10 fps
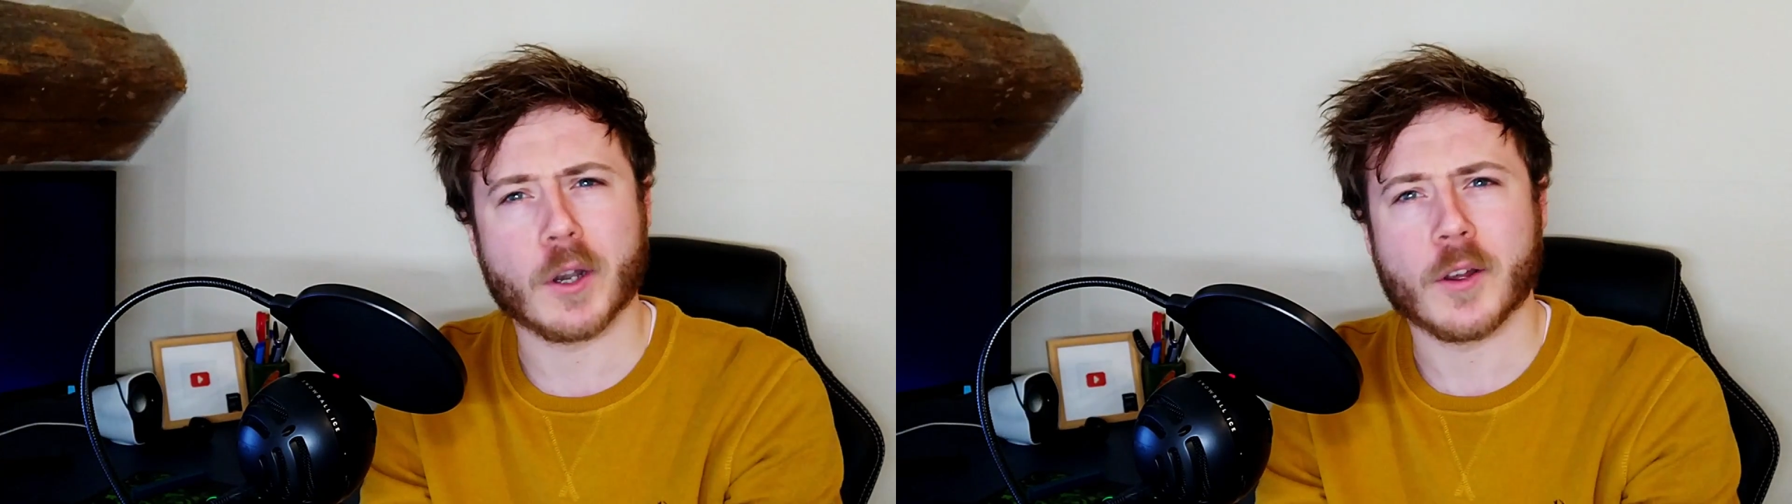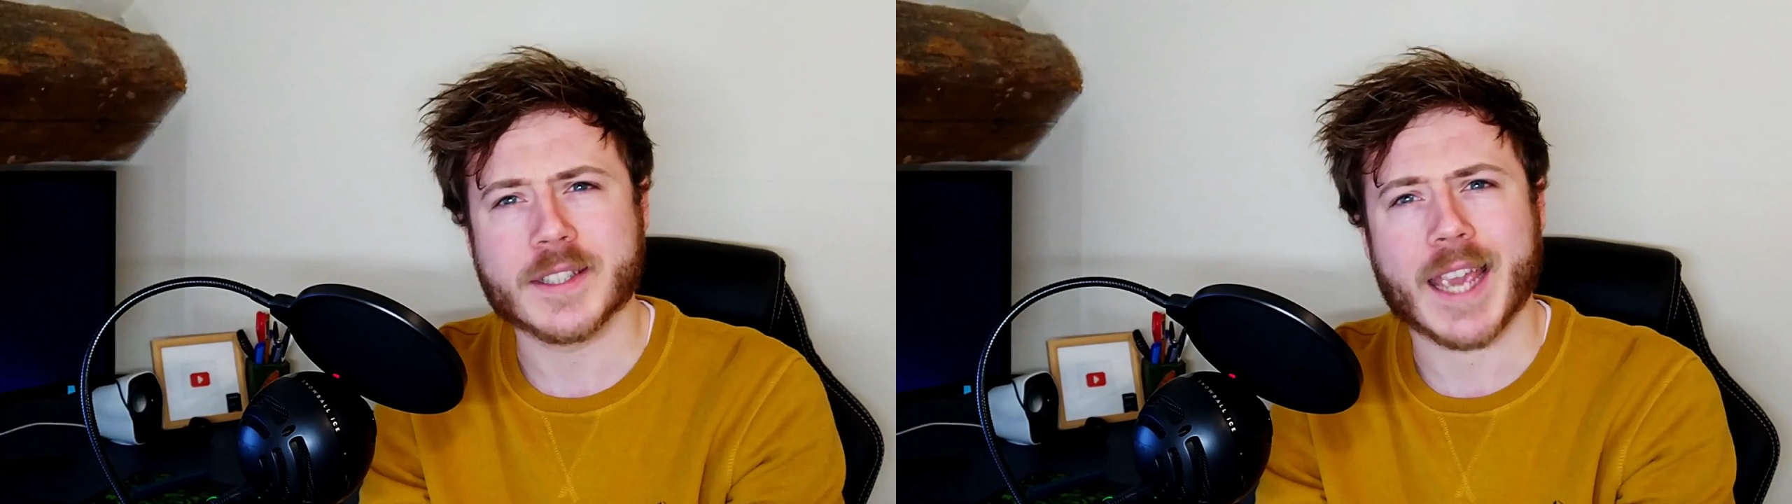a
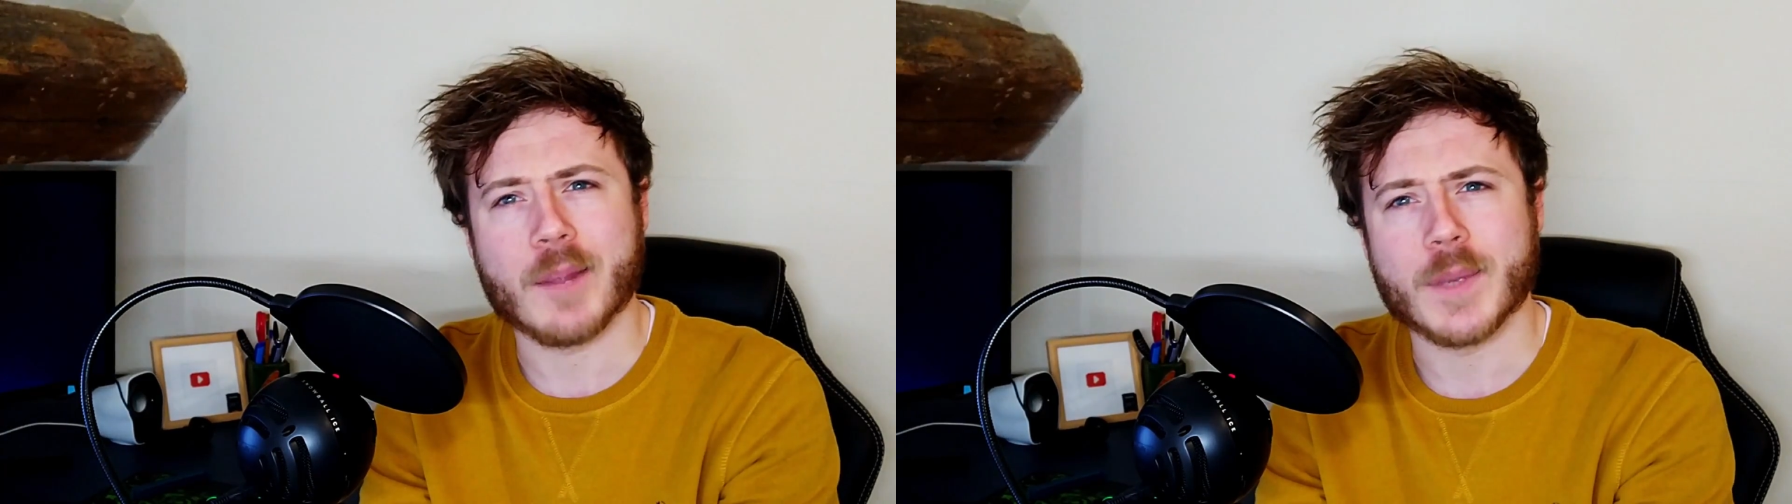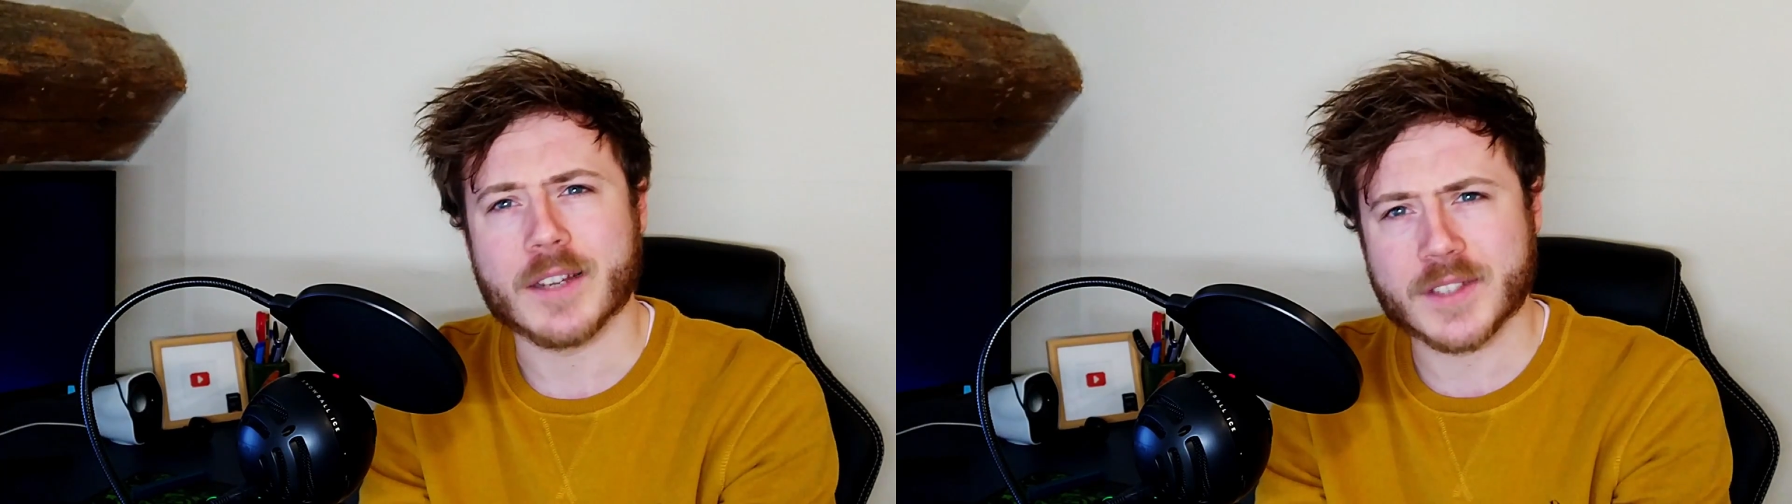lot as
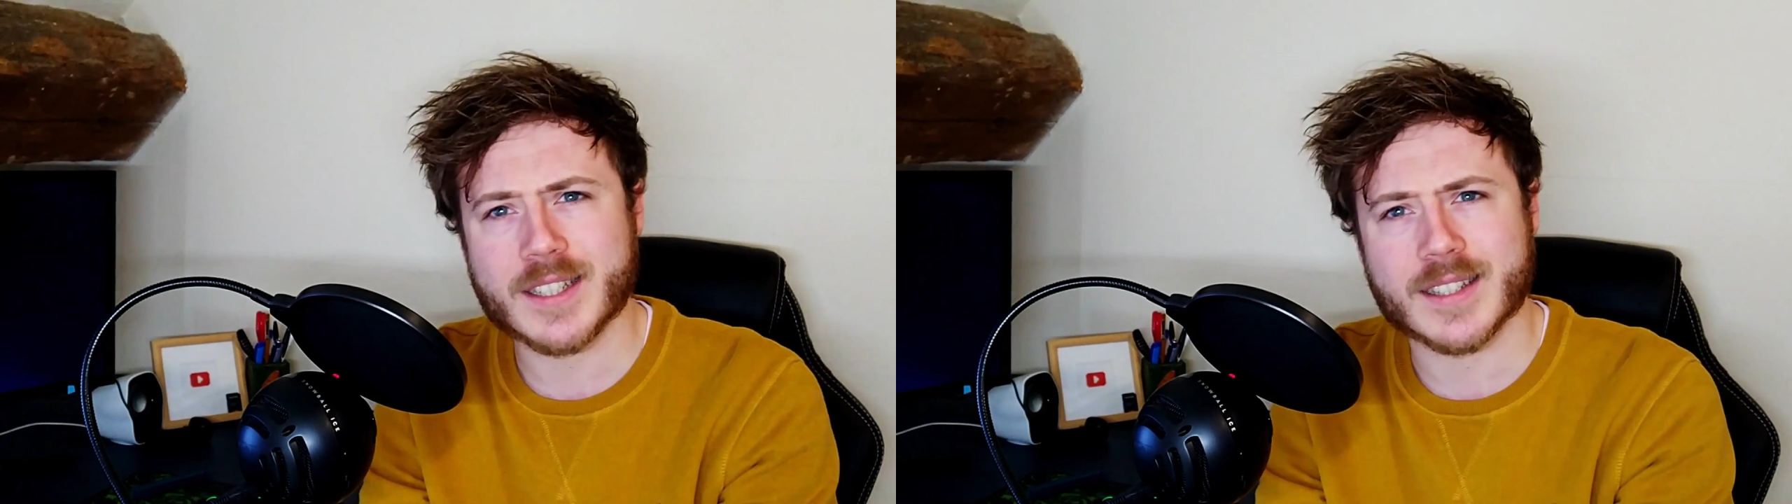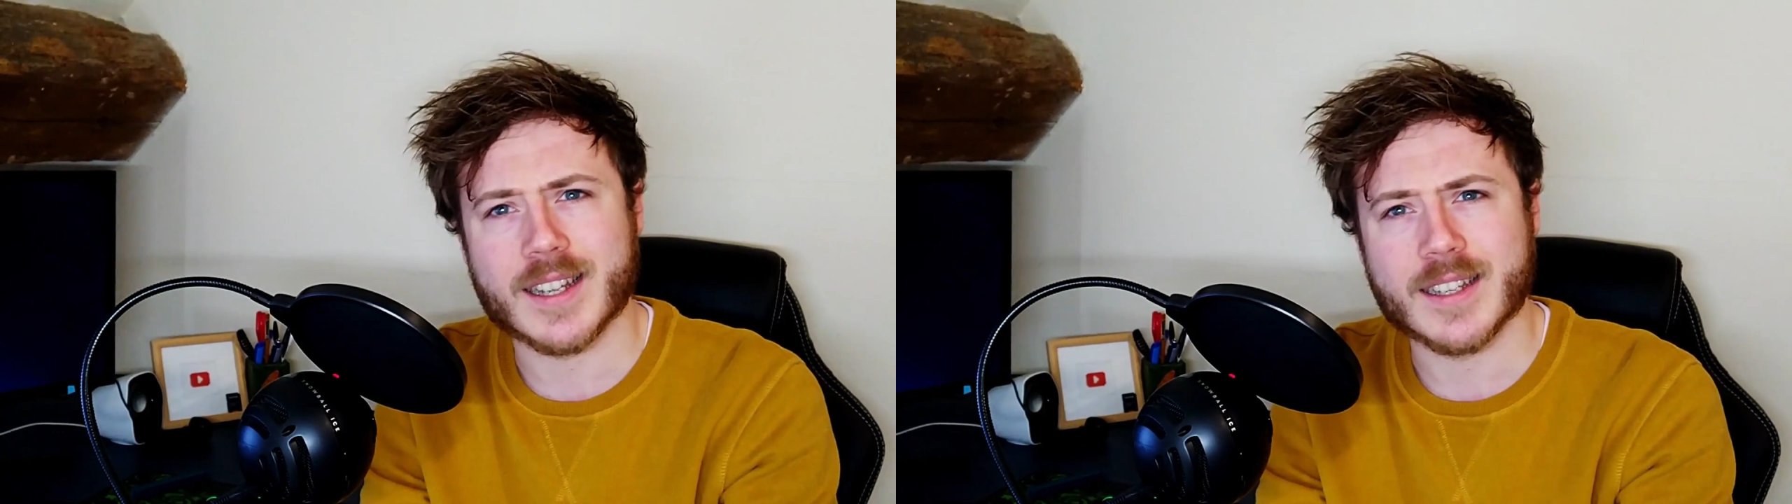game devs,
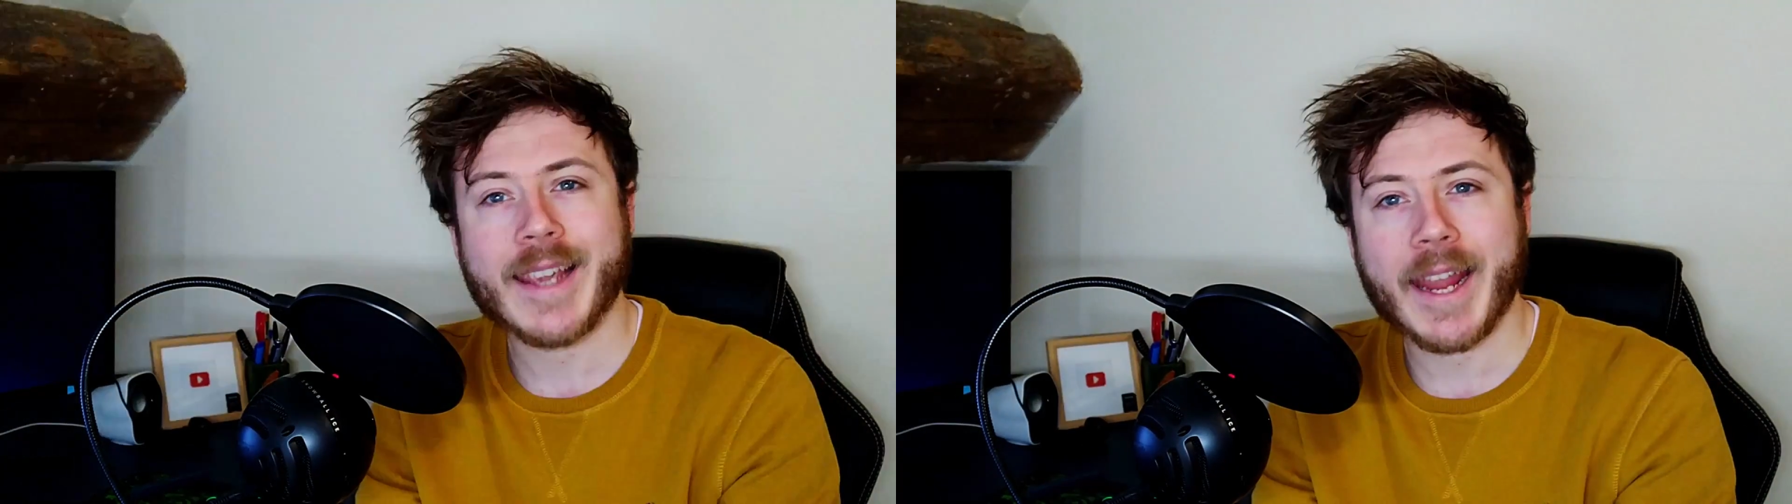isn't it?